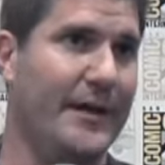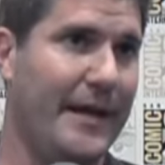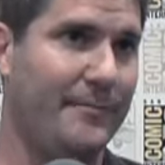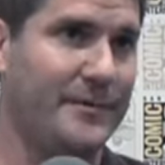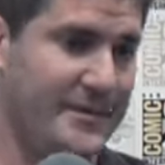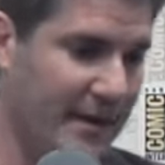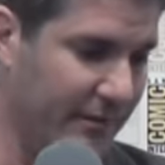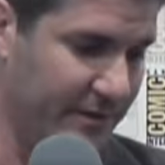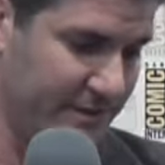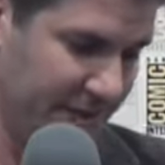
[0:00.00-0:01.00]
what happens
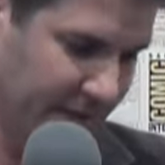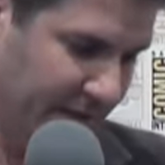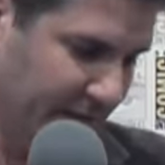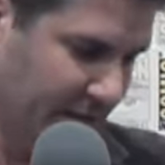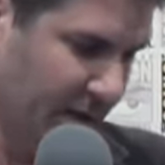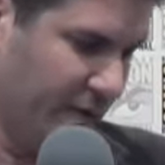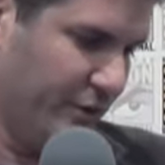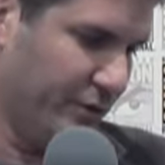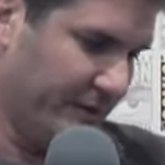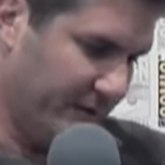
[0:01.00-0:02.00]
there is then
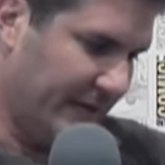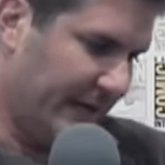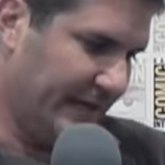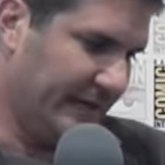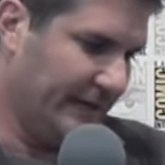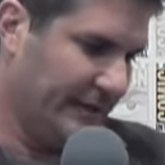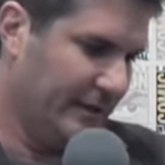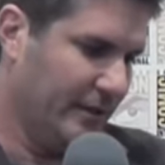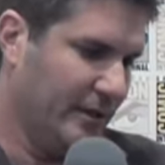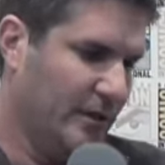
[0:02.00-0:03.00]
you design
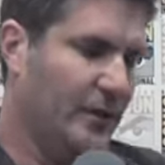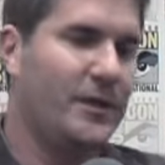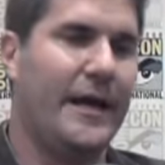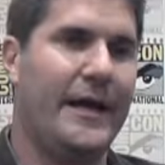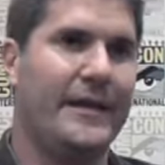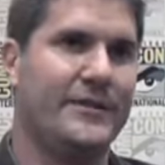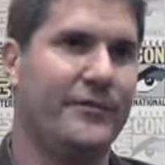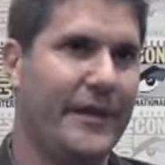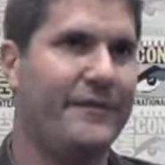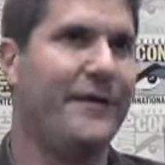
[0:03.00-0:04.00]
aliens
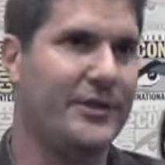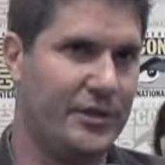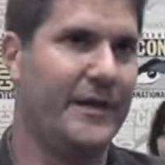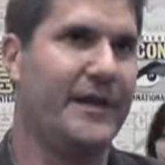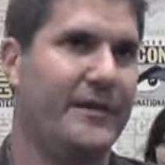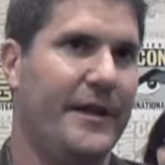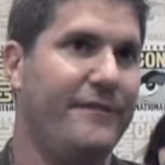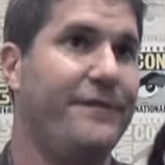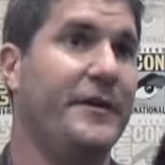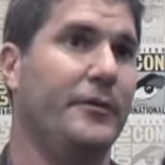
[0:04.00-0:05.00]
for that function. They, they
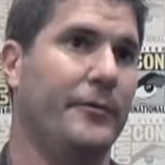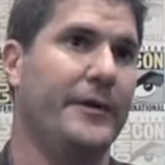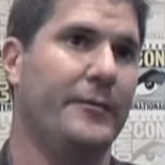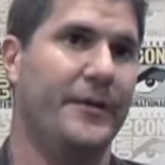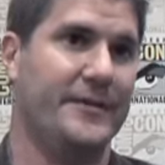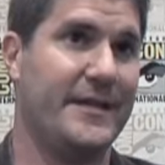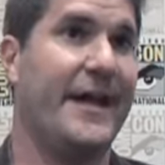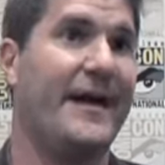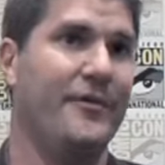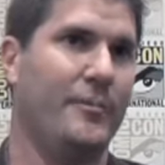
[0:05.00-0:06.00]
feel real because they
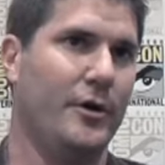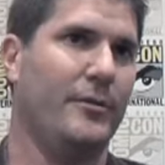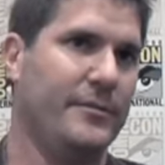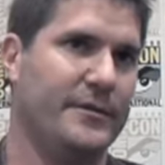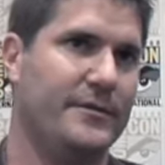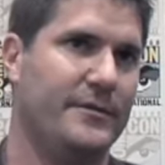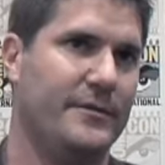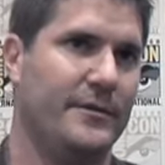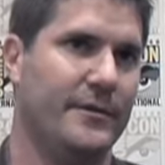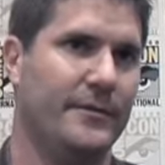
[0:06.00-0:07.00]
have a purpose,
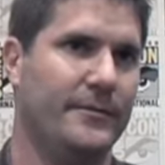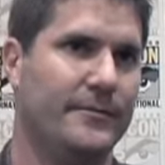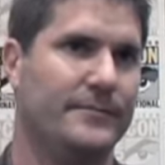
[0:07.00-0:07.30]
you know.